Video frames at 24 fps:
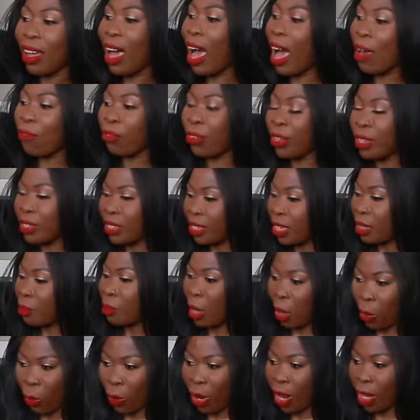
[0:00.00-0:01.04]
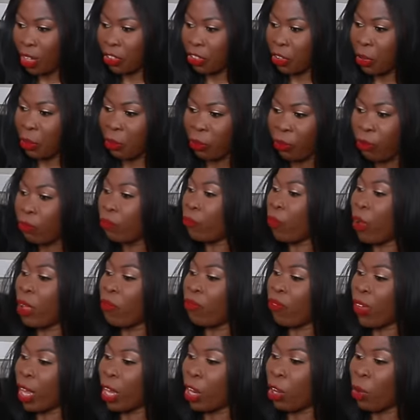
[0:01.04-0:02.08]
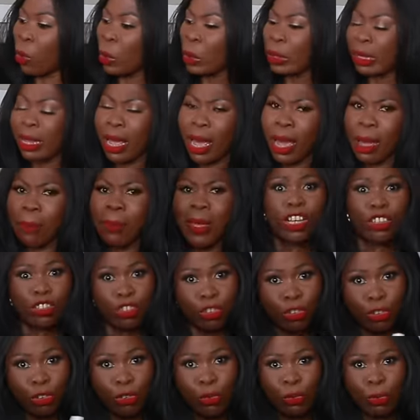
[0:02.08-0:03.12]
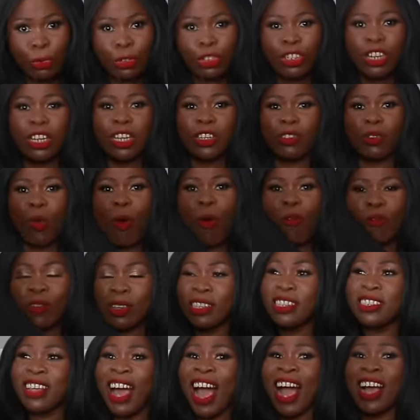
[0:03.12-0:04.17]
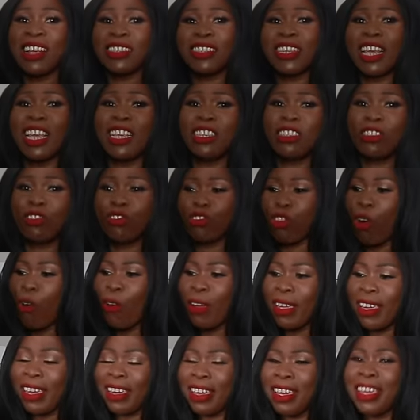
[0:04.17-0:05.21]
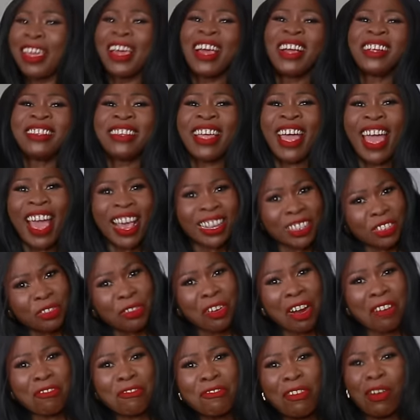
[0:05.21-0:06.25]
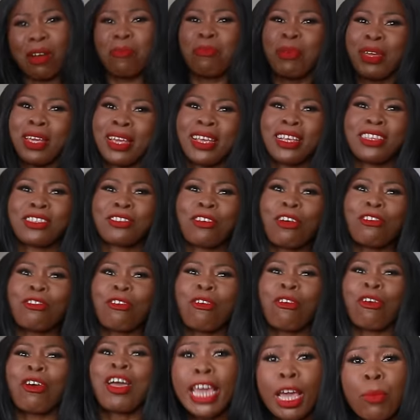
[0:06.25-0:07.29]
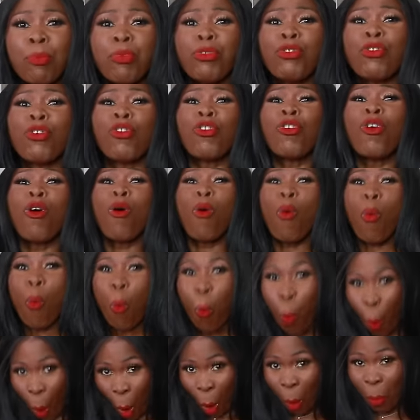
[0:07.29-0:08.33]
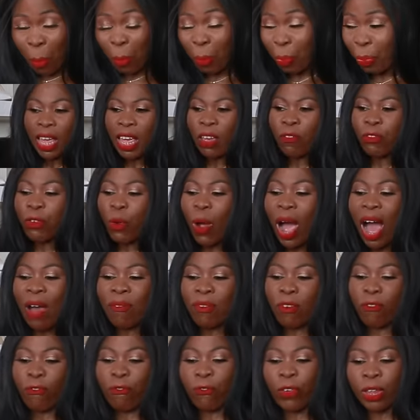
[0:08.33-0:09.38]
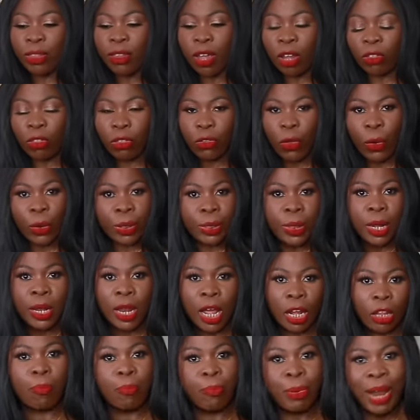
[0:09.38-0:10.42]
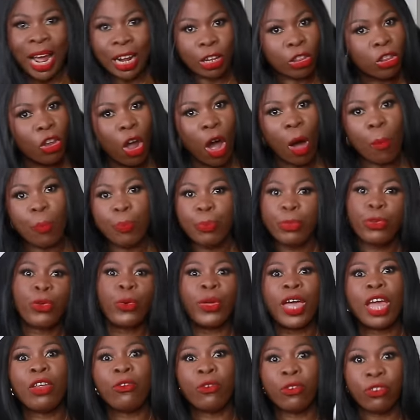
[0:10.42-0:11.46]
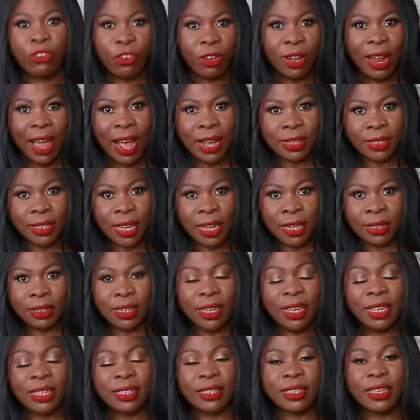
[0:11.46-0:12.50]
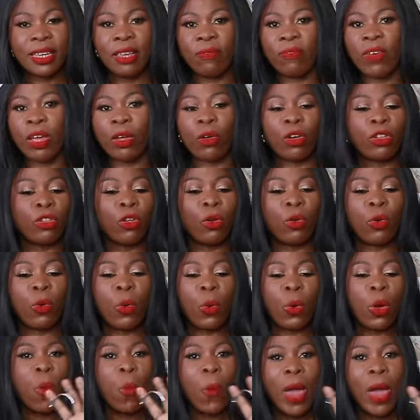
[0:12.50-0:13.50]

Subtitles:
I have this in my collection for a very long time. It's huge, it's oversized, it's chunky. The extra fabric is gonna keep you warm. If you have a fitted turtleneck black top, you can utilize it. It's even gonna look